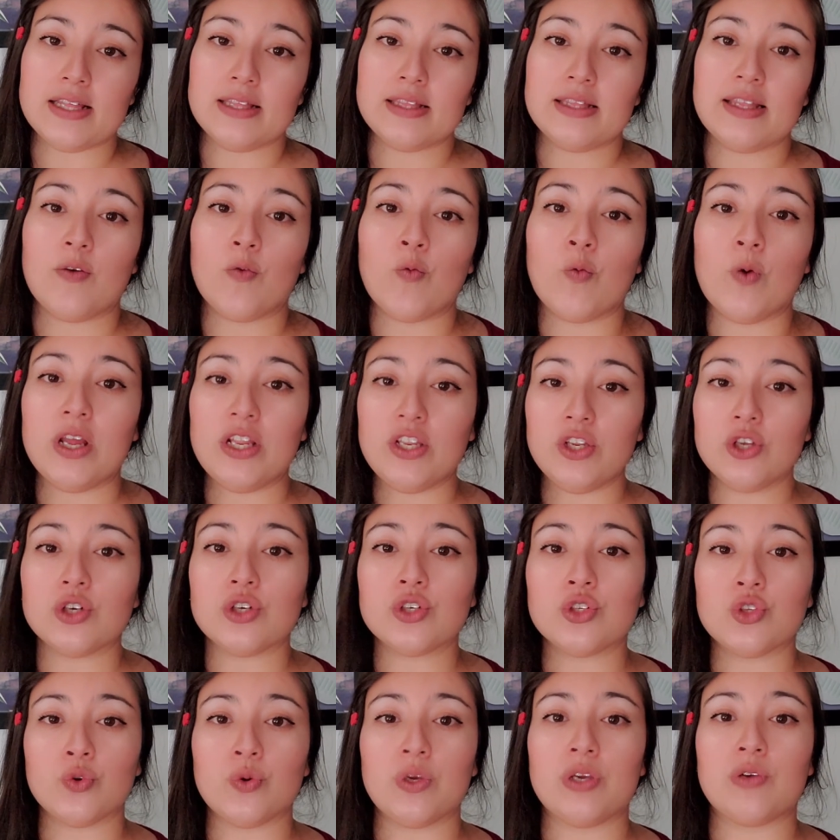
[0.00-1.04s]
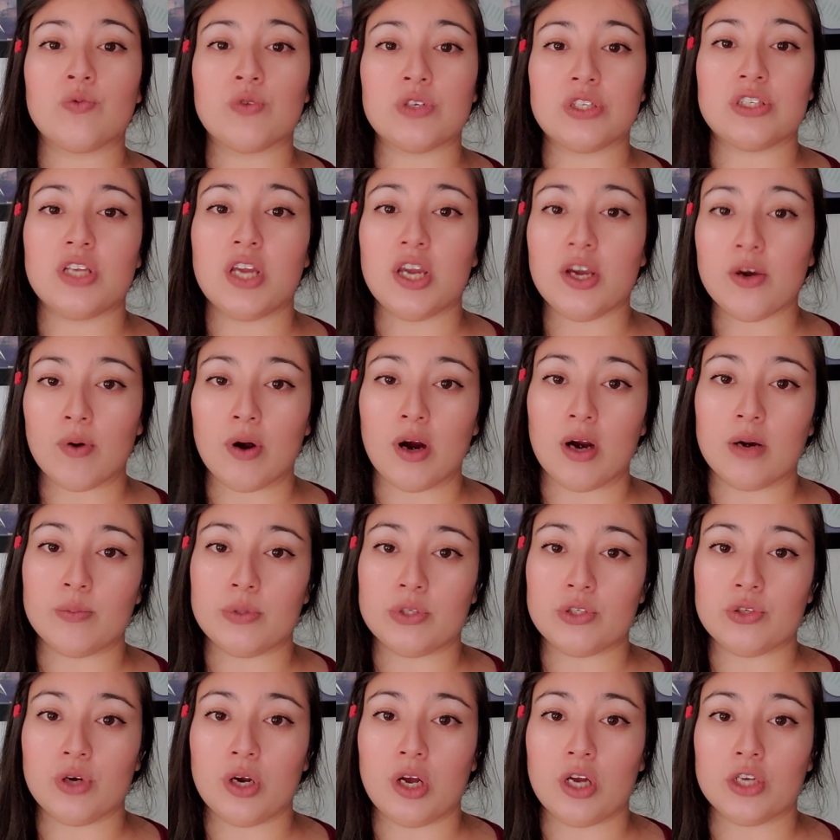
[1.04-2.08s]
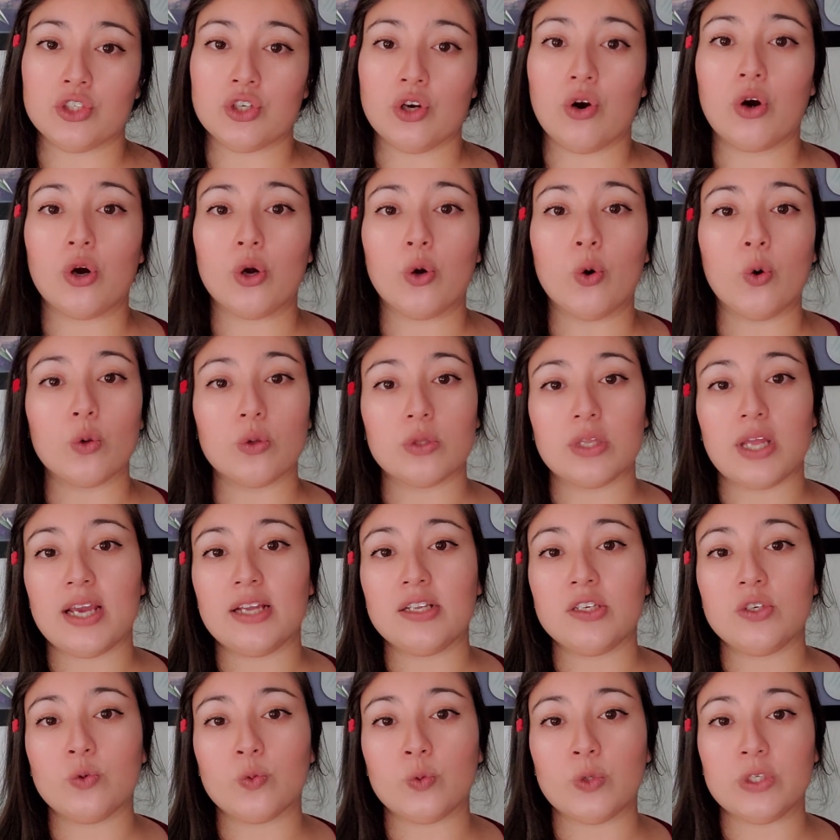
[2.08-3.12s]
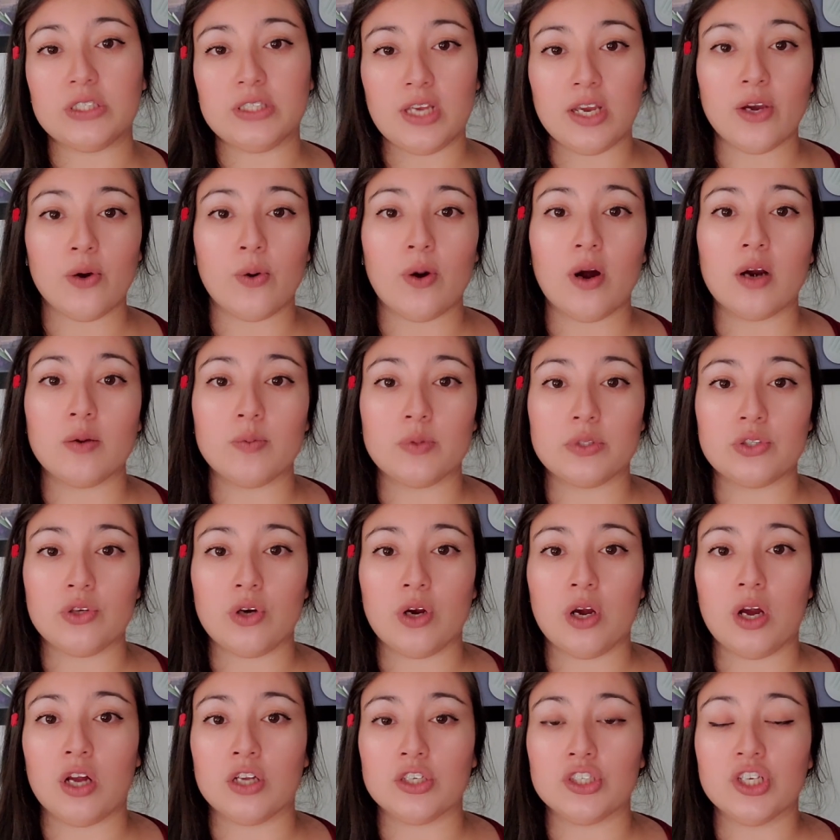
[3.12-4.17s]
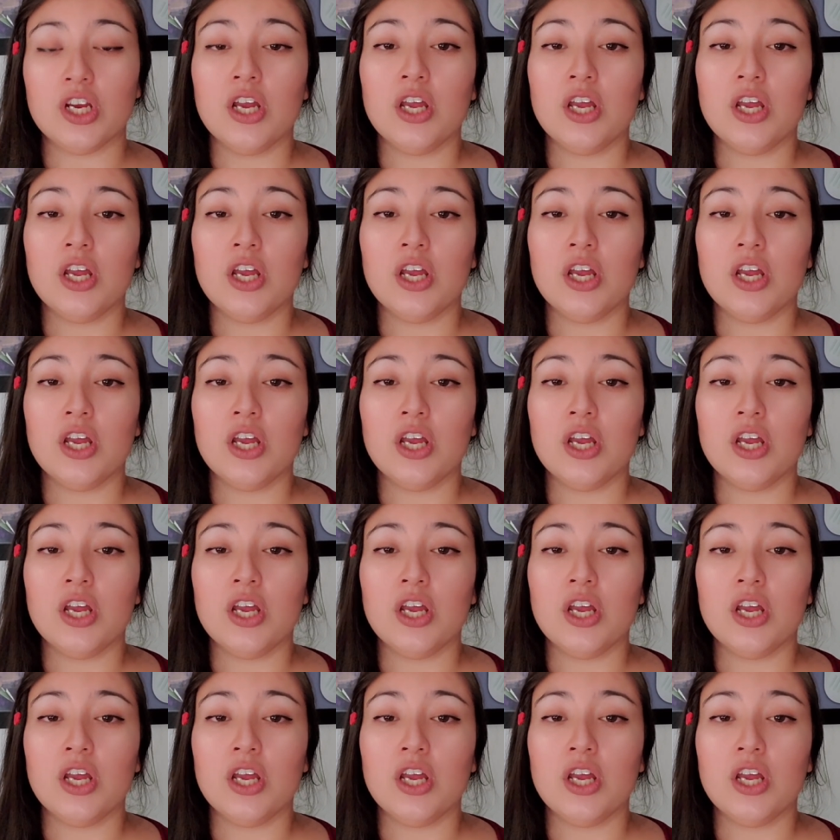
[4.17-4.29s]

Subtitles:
that when you're doing retail arbitrage or online retail arbitrage,